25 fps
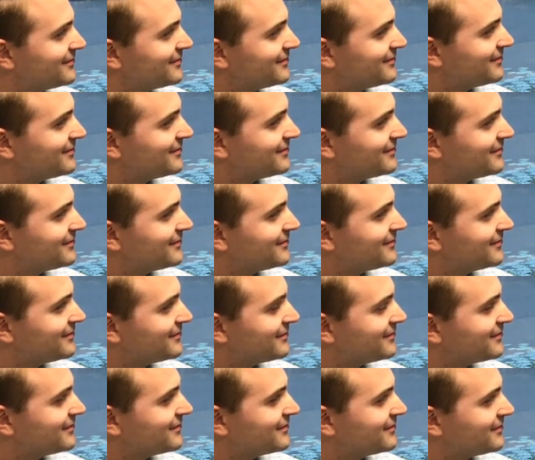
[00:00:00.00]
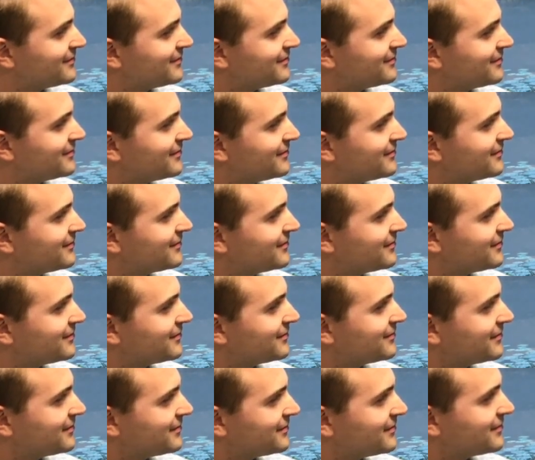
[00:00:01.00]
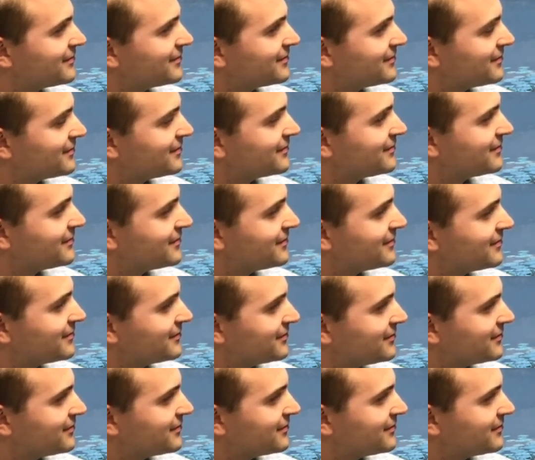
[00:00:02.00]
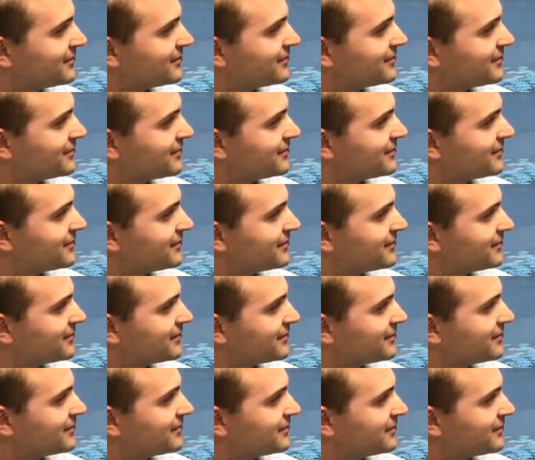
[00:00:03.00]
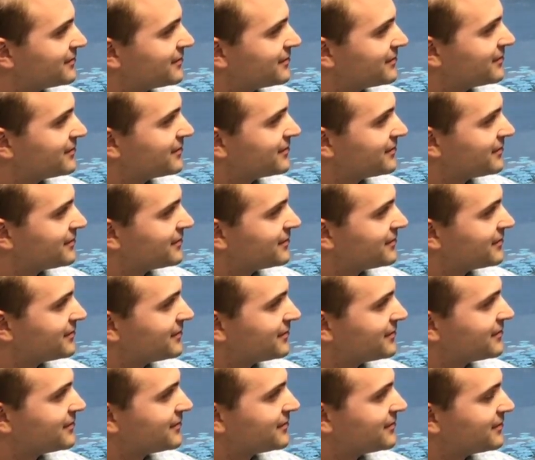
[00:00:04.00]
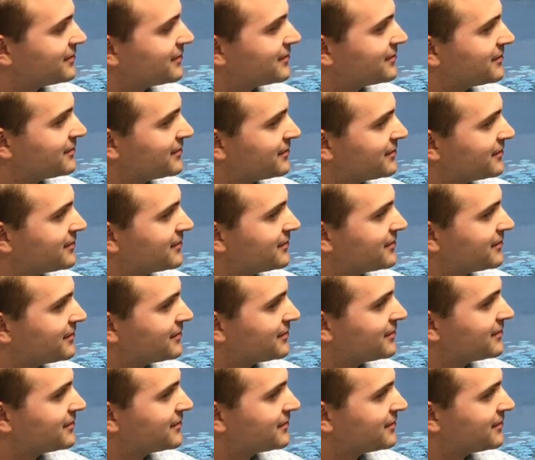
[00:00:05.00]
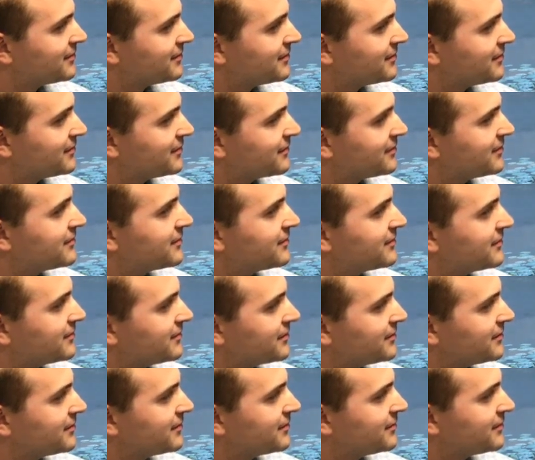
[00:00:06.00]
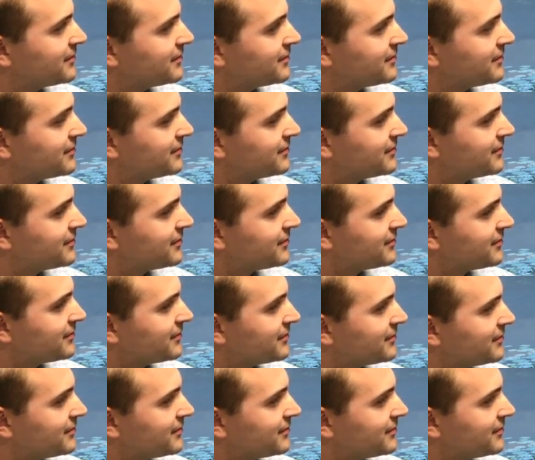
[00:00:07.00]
[no speech]